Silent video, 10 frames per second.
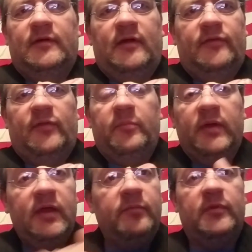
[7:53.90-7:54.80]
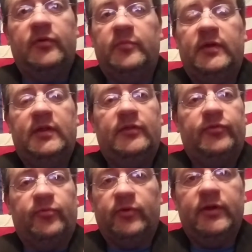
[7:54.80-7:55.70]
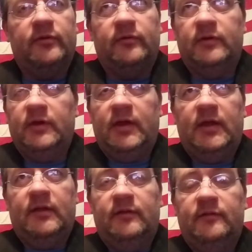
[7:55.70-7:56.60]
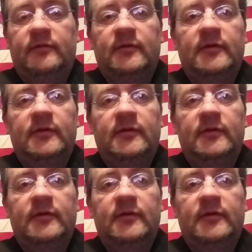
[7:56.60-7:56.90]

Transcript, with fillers: uh, the me movement is real and